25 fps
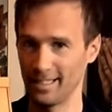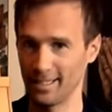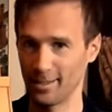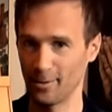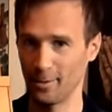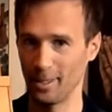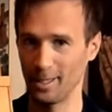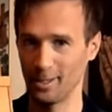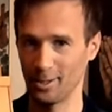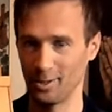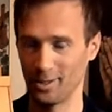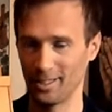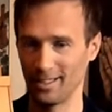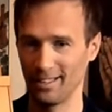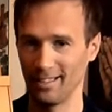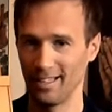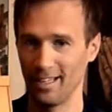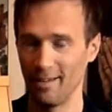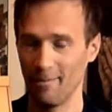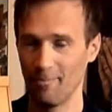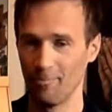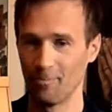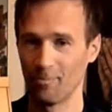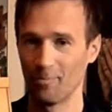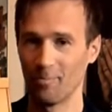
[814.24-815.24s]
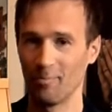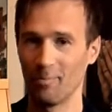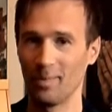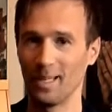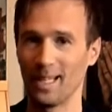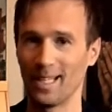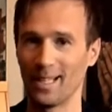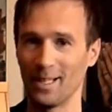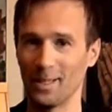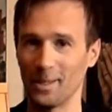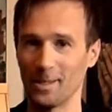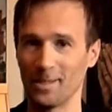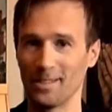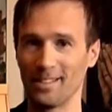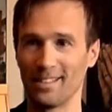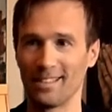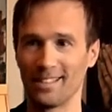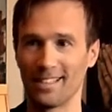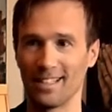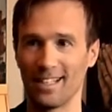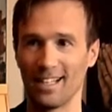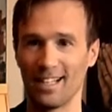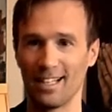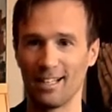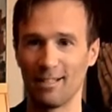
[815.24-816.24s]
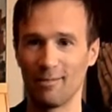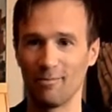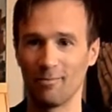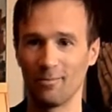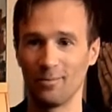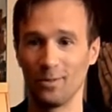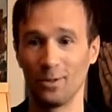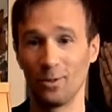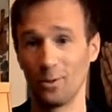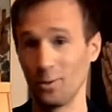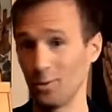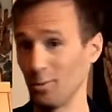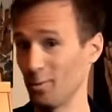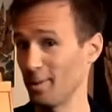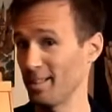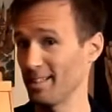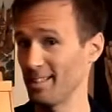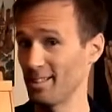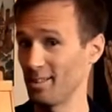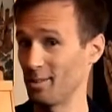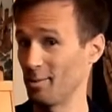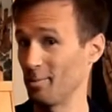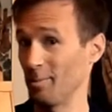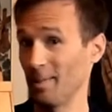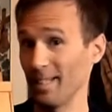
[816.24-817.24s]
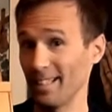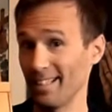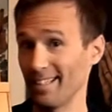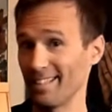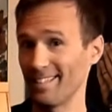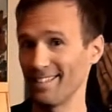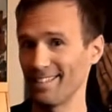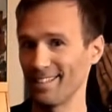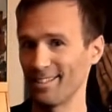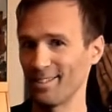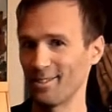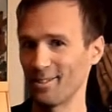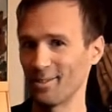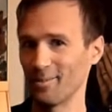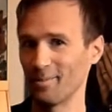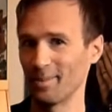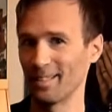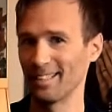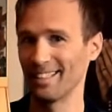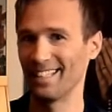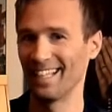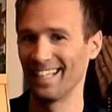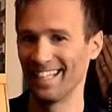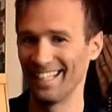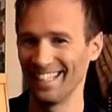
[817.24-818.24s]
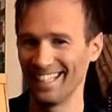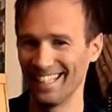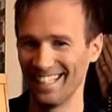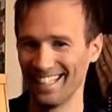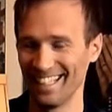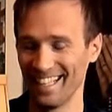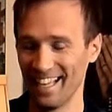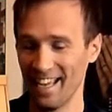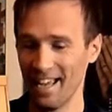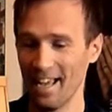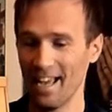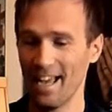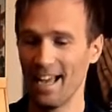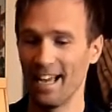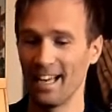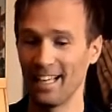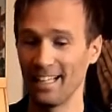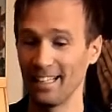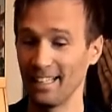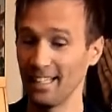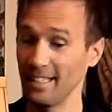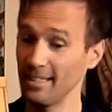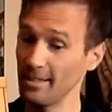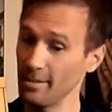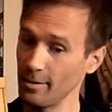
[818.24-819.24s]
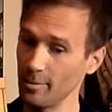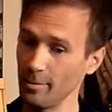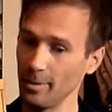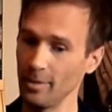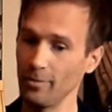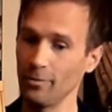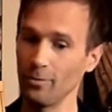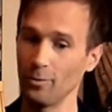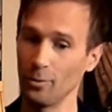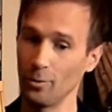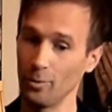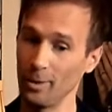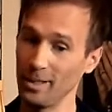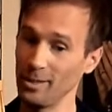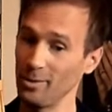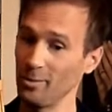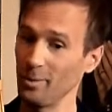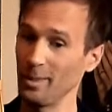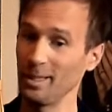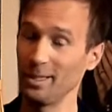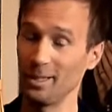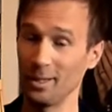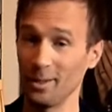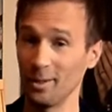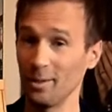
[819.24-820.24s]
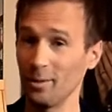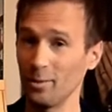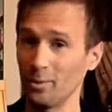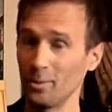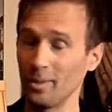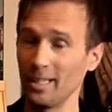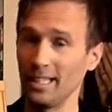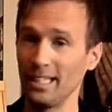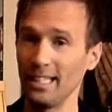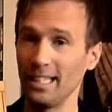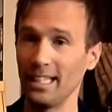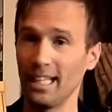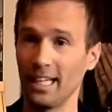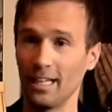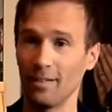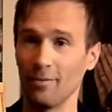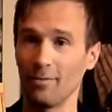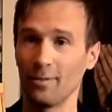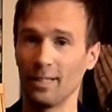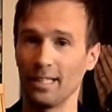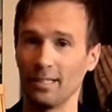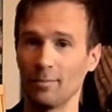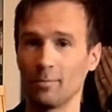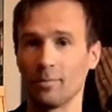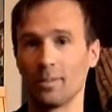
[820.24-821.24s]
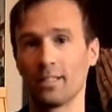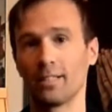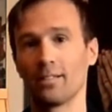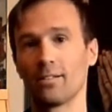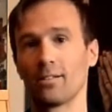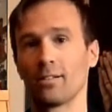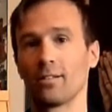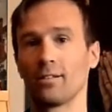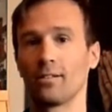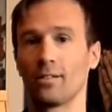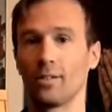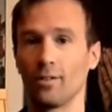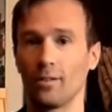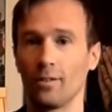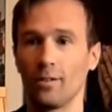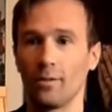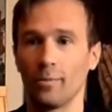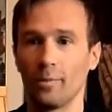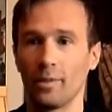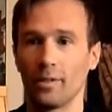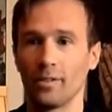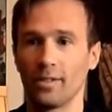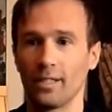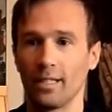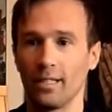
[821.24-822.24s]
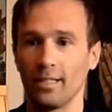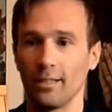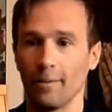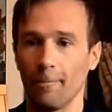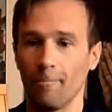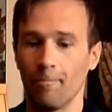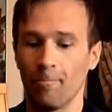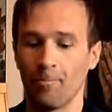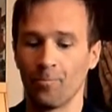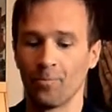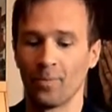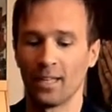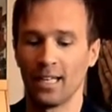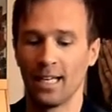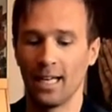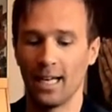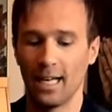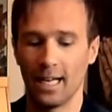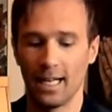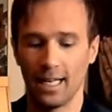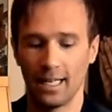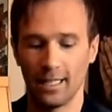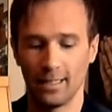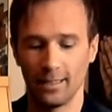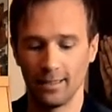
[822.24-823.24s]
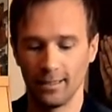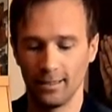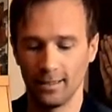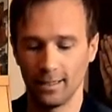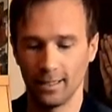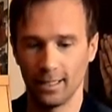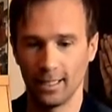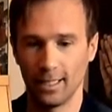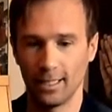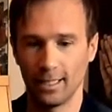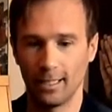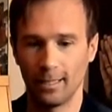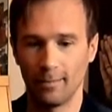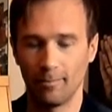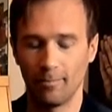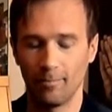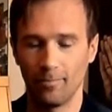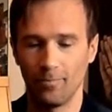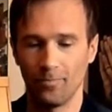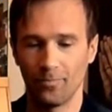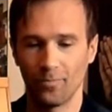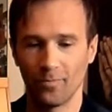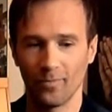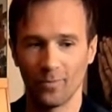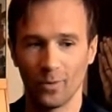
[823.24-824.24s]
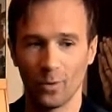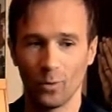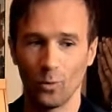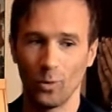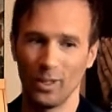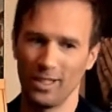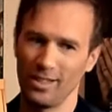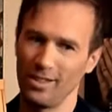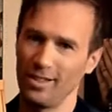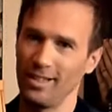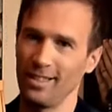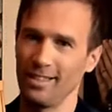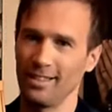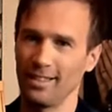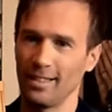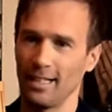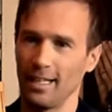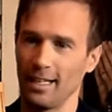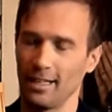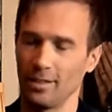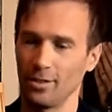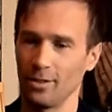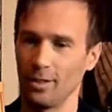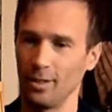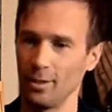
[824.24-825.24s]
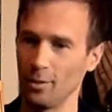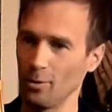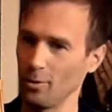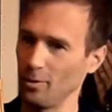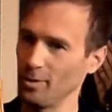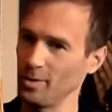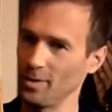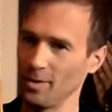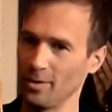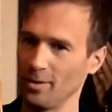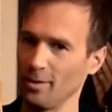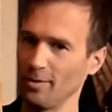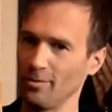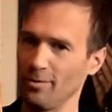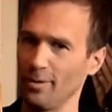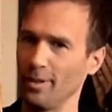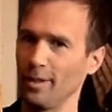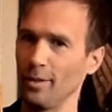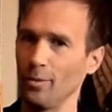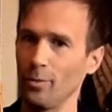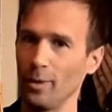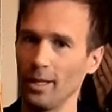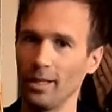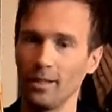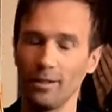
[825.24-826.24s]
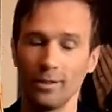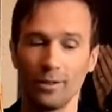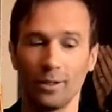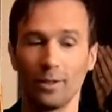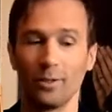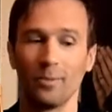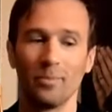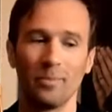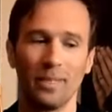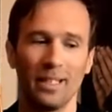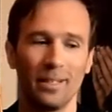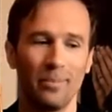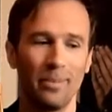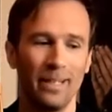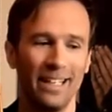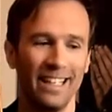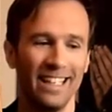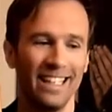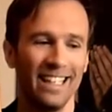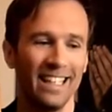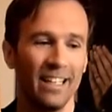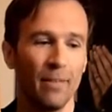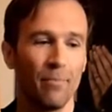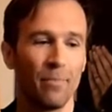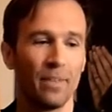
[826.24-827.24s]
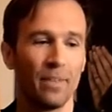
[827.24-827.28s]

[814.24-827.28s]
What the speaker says: question, because who wants to play this instrument? An instrument for which we don't really have that much solo music, and which is actually also not very well known, maybe.